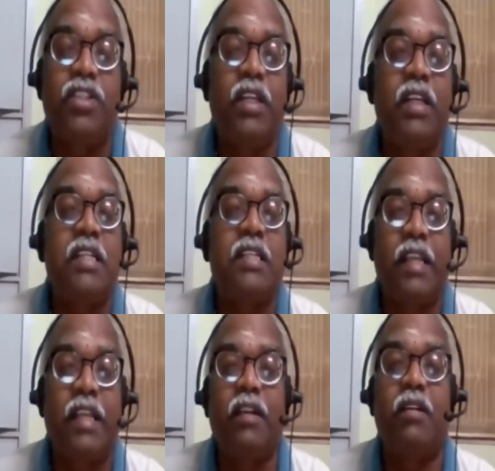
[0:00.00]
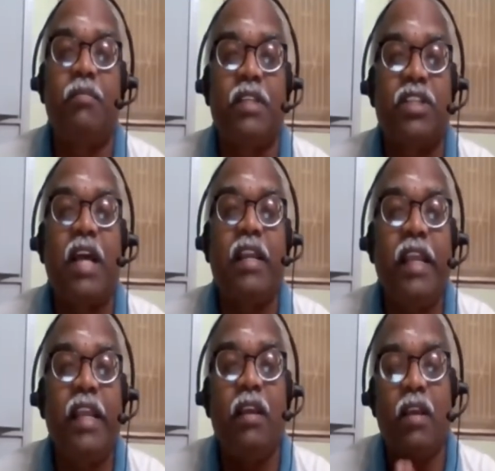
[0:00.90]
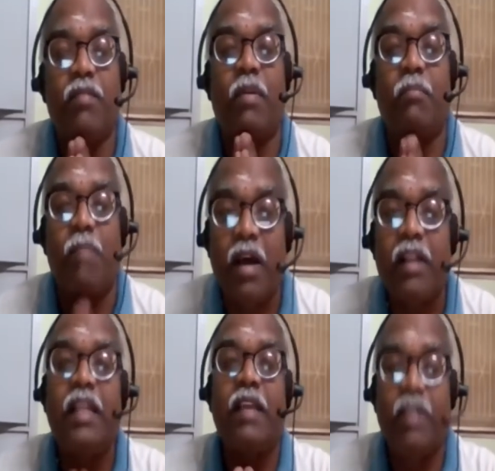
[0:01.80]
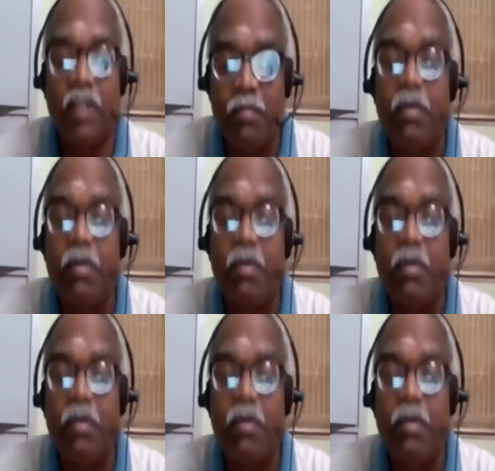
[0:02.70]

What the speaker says: And she is here, Miss Shalini from Bharatiya Vidya